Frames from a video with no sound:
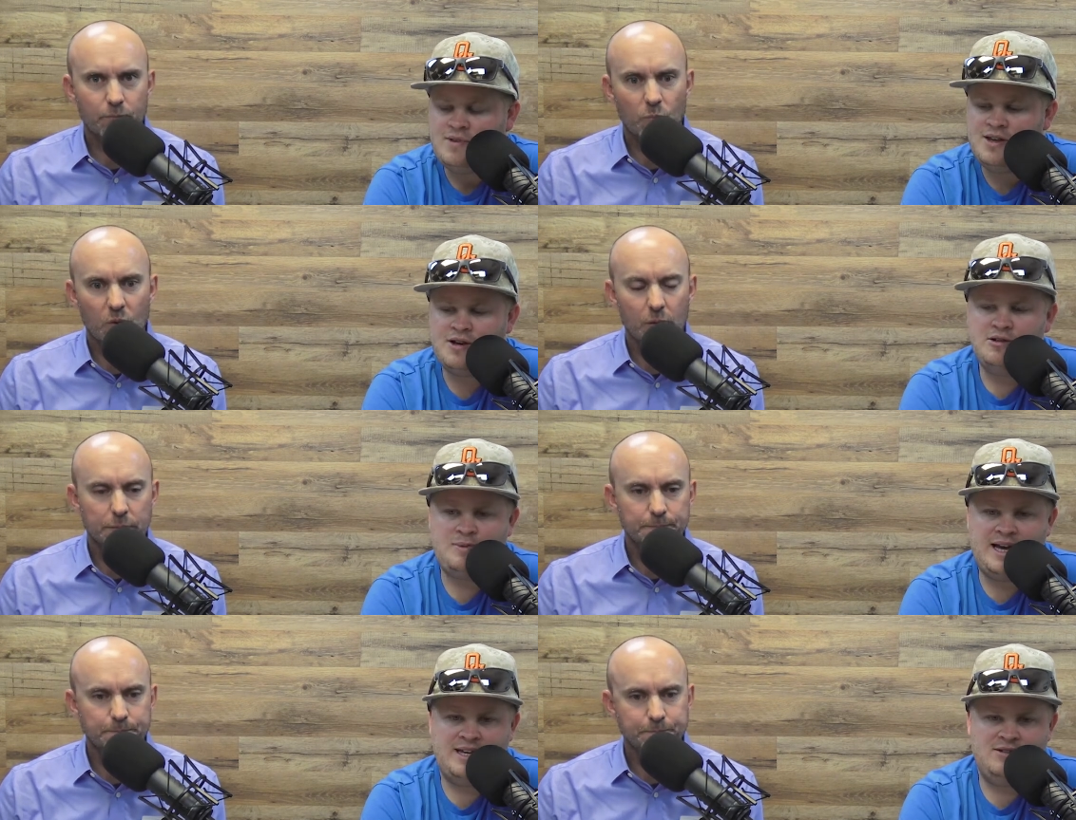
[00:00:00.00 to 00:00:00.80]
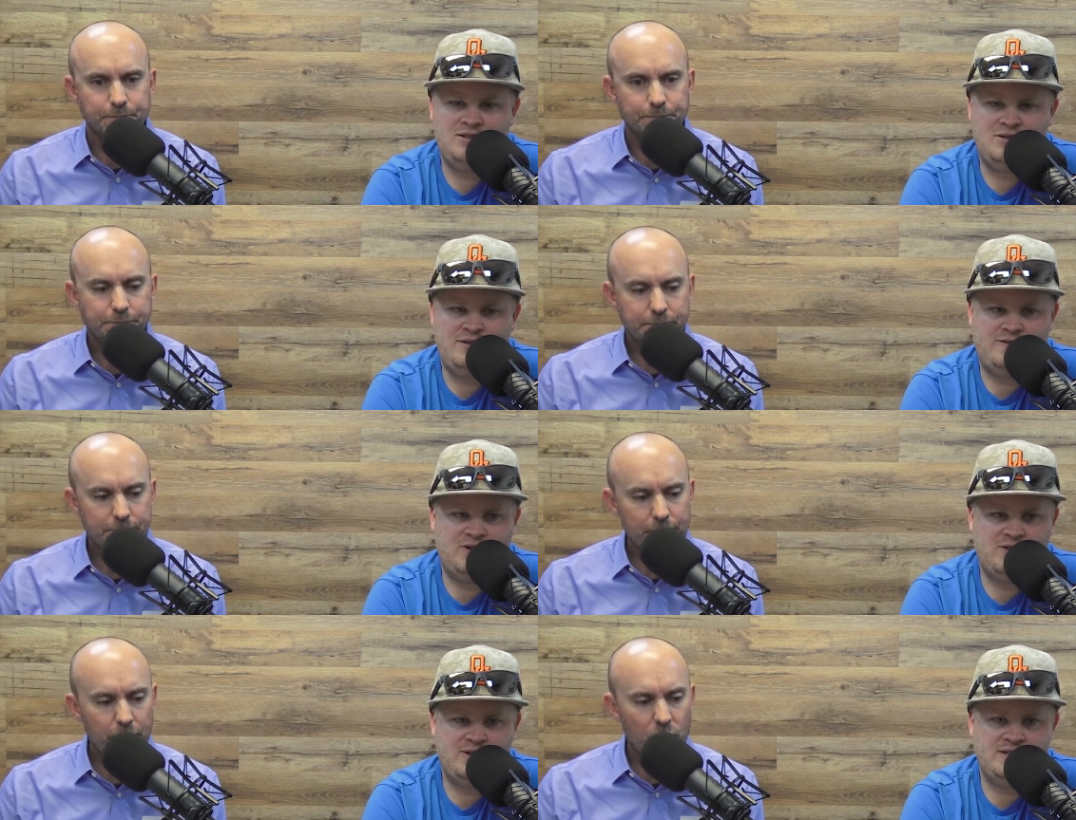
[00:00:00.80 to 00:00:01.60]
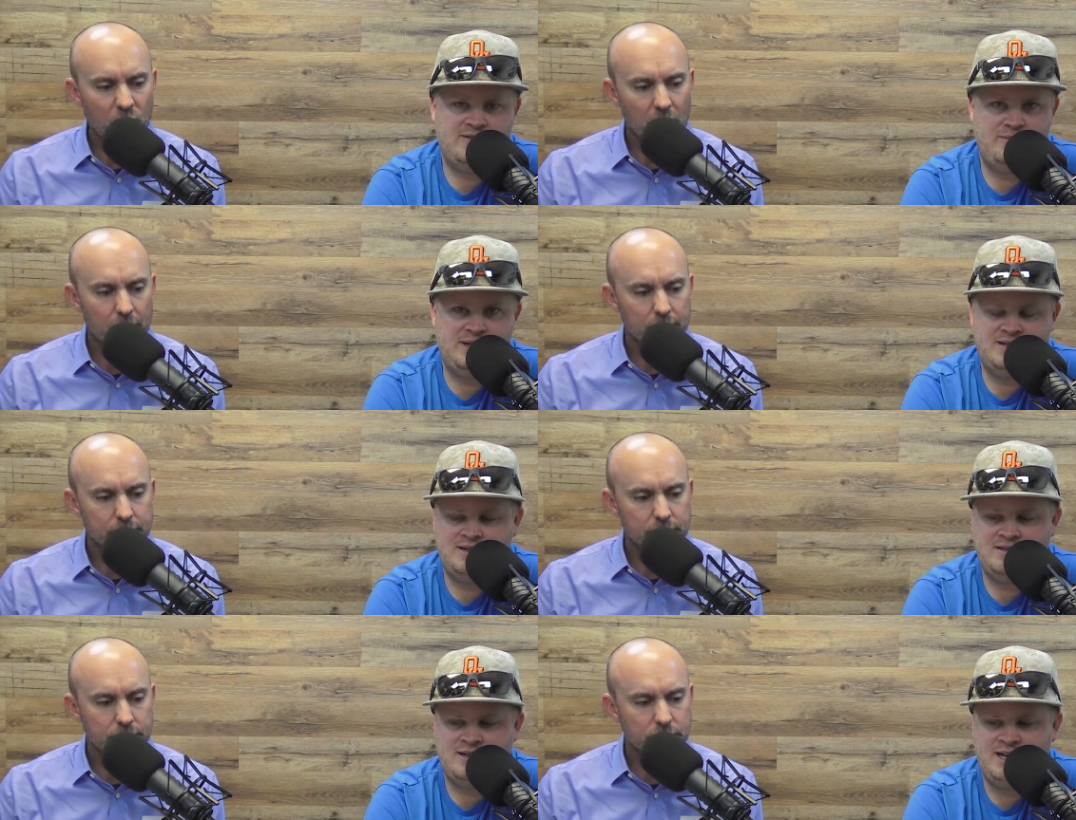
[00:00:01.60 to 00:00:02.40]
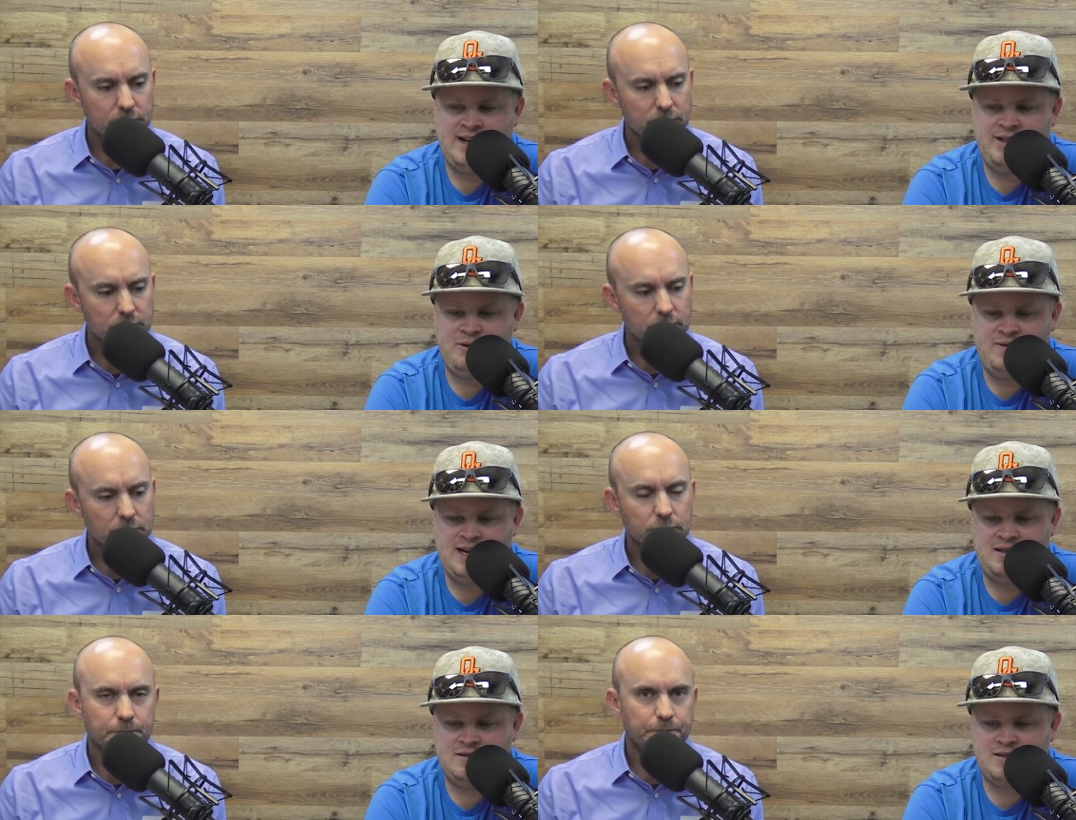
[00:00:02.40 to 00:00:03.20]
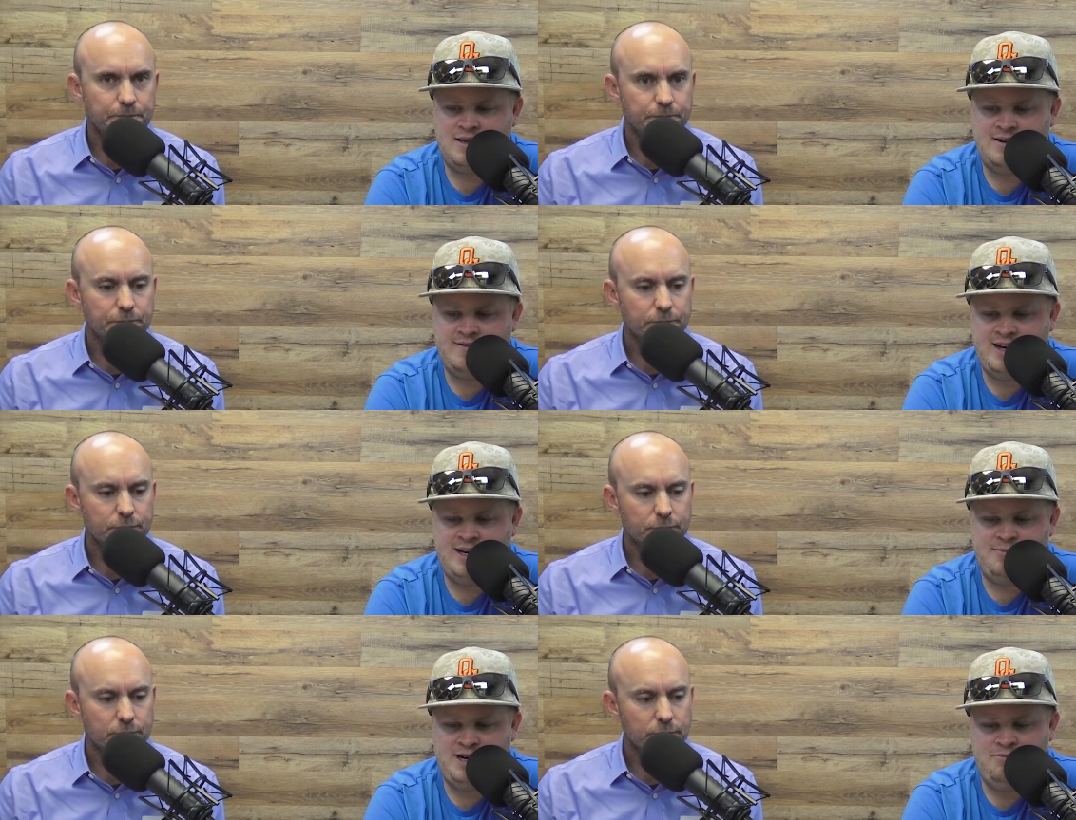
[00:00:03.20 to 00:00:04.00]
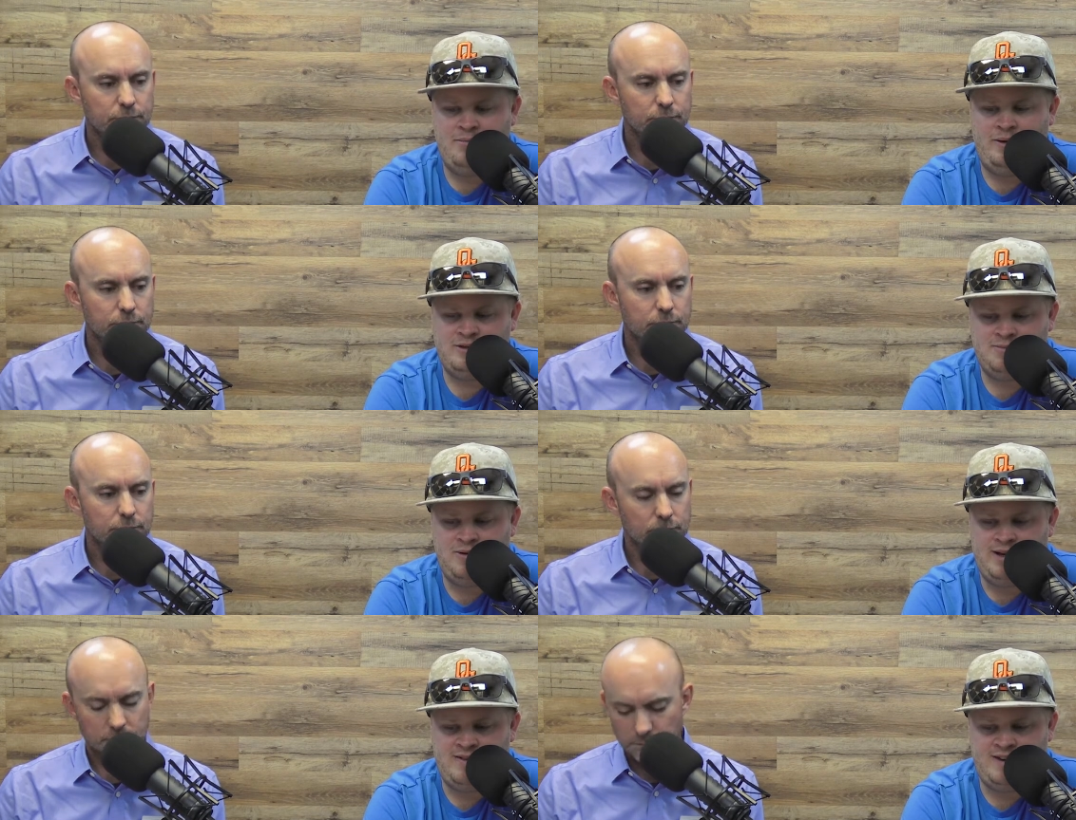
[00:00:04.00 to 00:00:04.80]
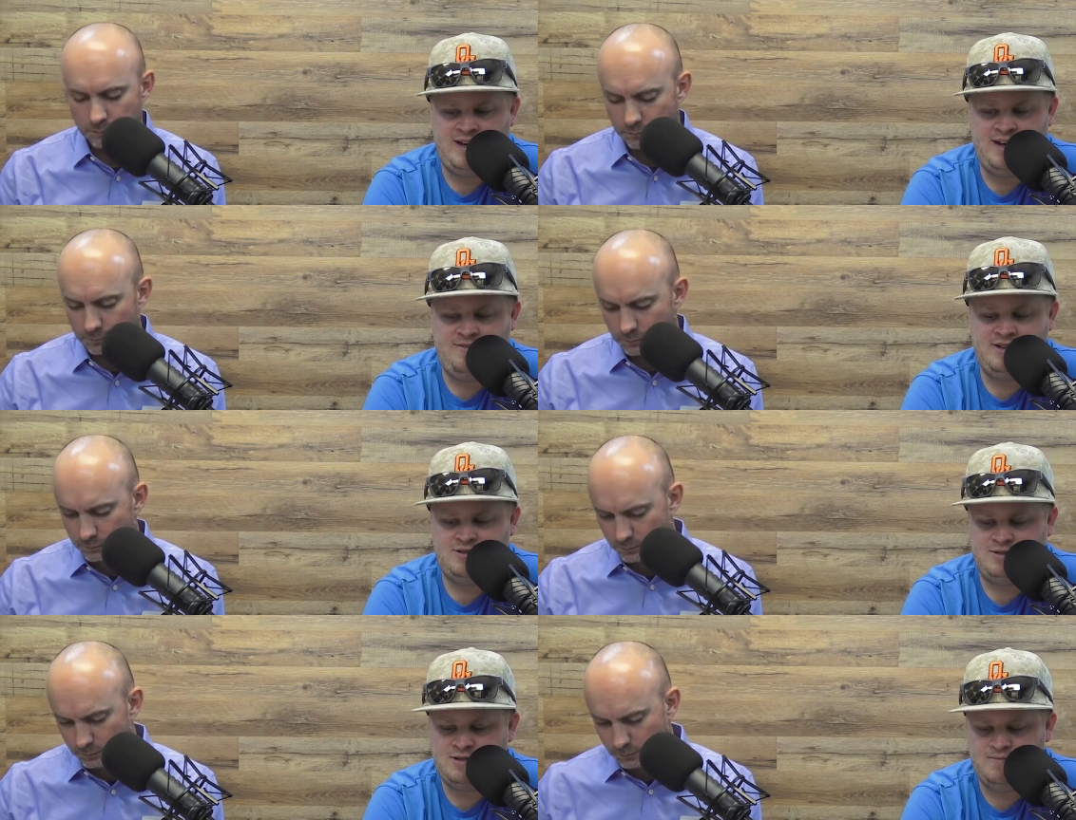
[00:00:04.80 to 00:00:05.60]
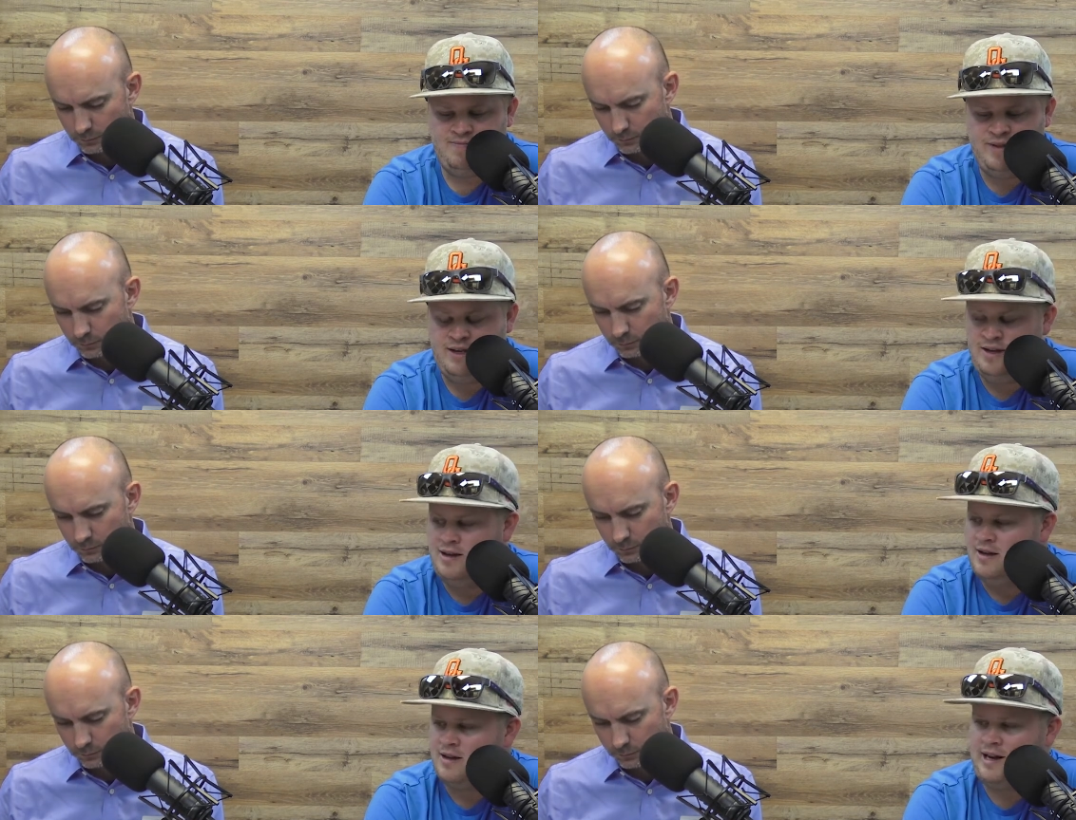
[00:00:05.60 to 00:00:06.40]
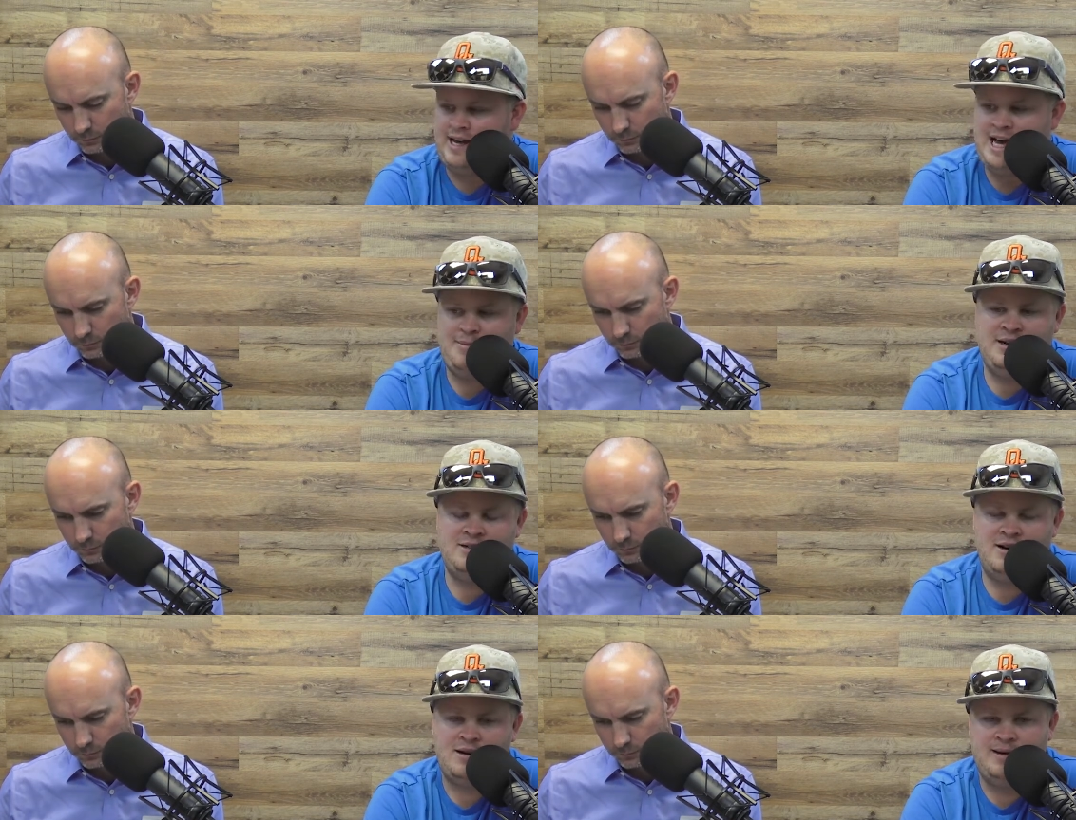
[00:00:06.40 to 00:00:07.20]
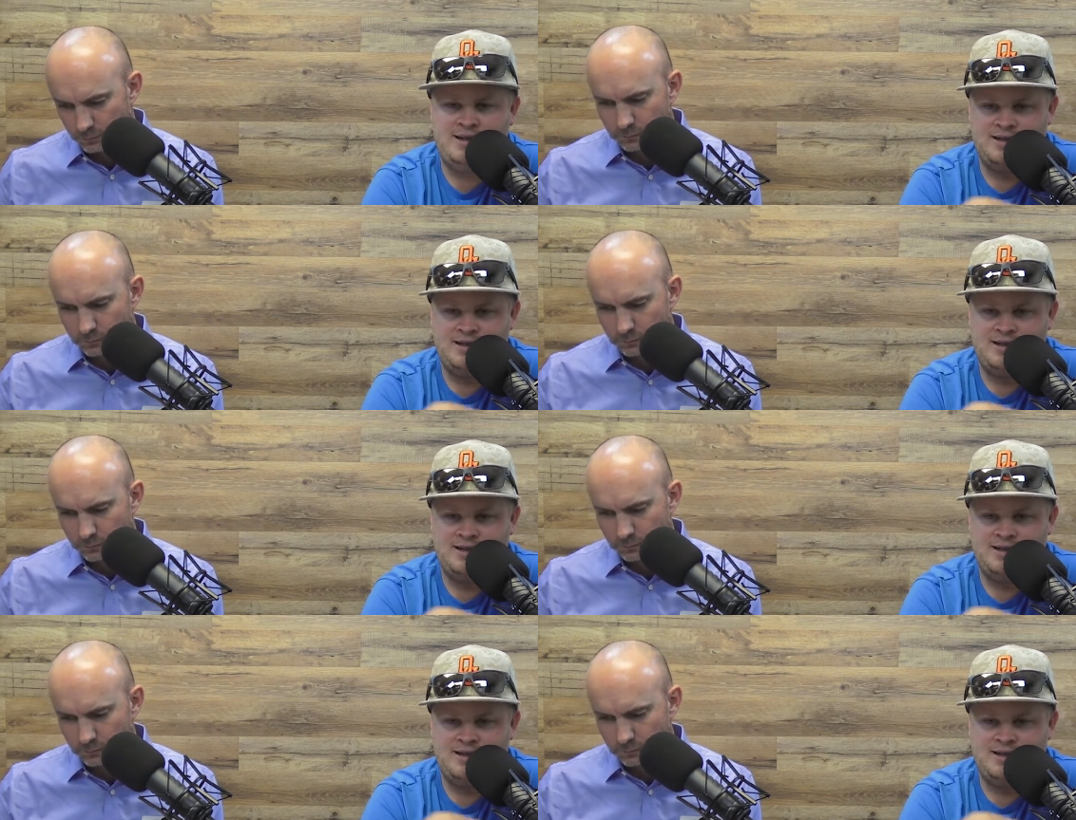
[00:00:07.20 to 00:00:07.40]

Speaker 1: it goes back into the furtherance of a business. And now that we've had this clarified by multiple F A A officials, I'm kind of happy to talk about